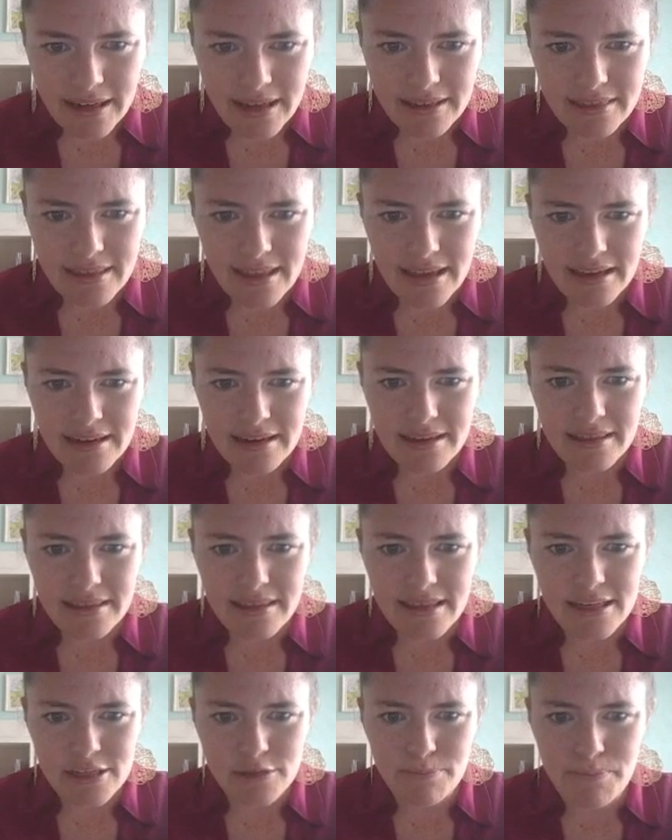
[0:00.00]
And then
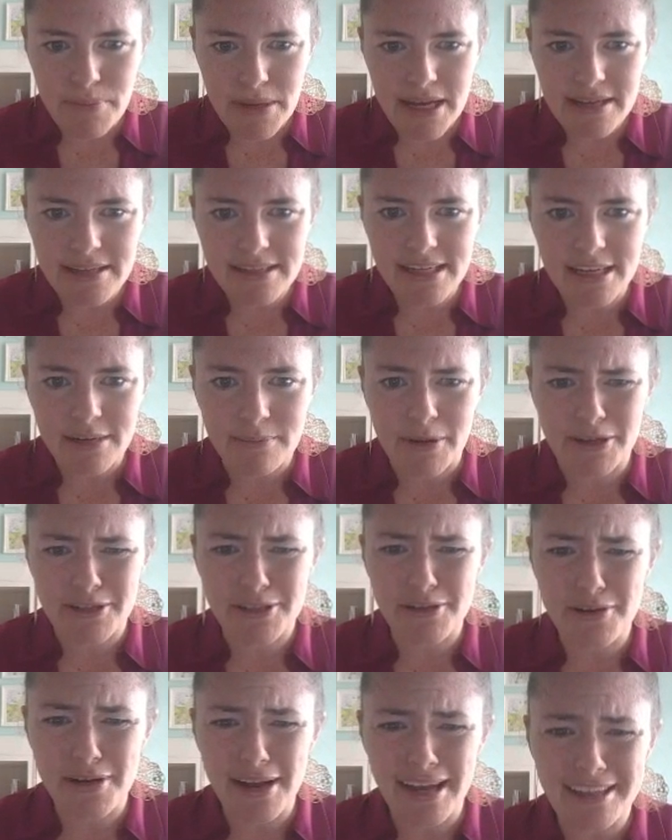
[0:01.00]
these big tick marks,
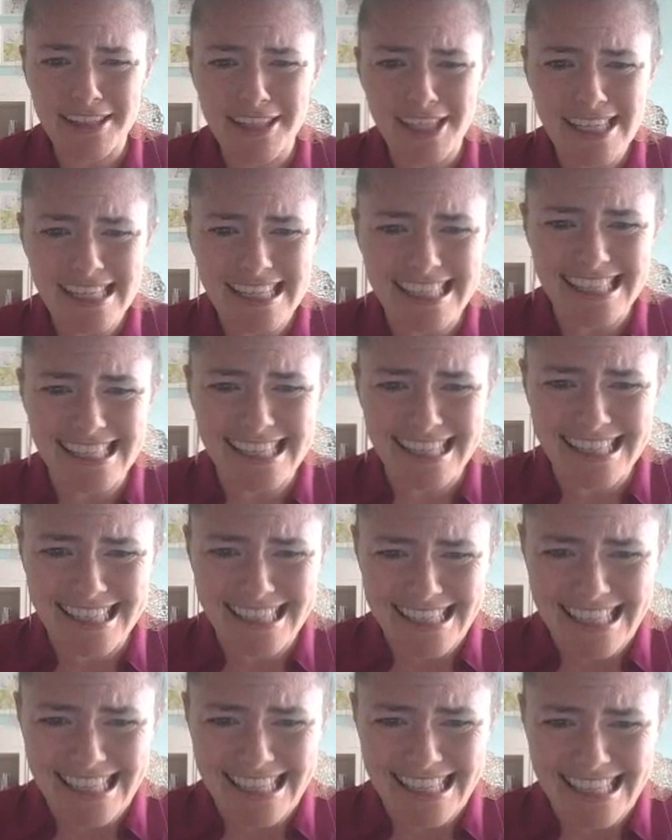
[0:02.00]
they're actually
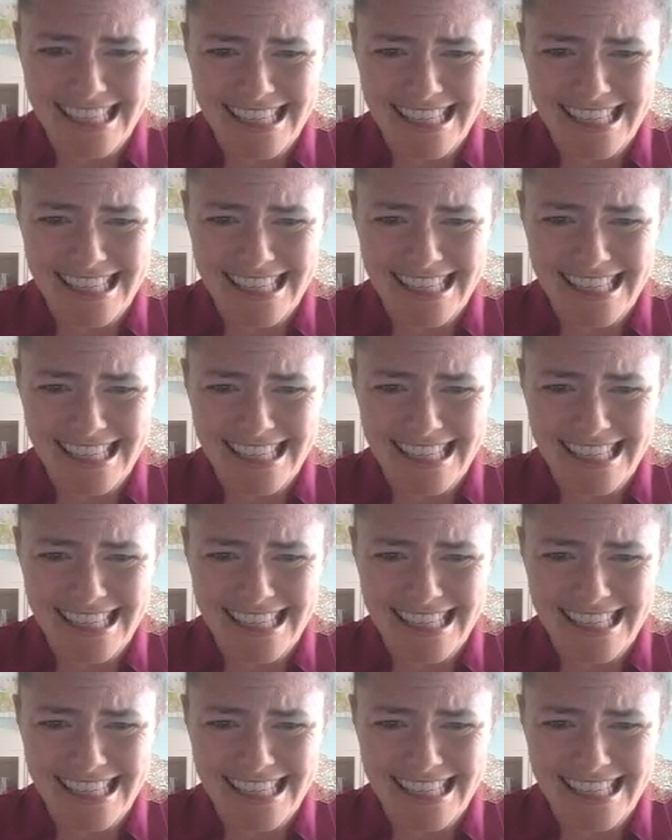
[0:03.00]
16